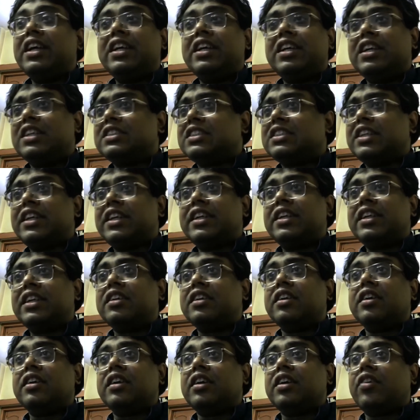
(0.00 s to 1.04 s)
He has
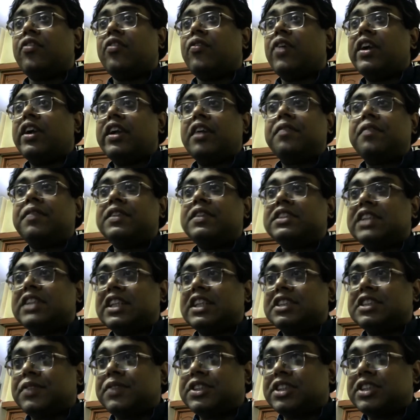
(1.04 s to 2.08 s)
written wonderful
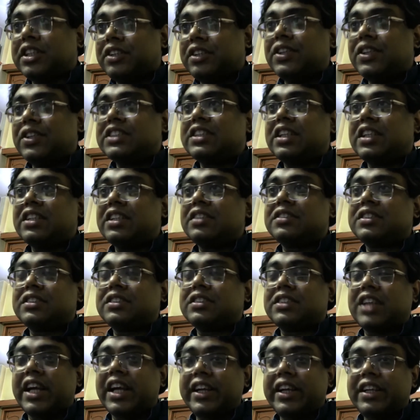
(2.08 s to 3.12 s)
science fiction. He was a
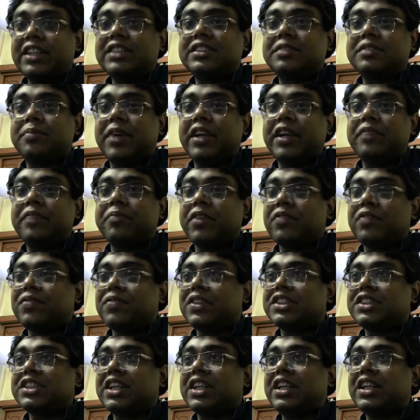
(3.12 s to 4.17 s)
scientist by
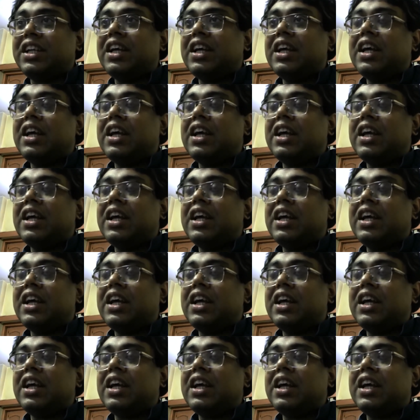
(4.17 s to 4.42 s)
profession.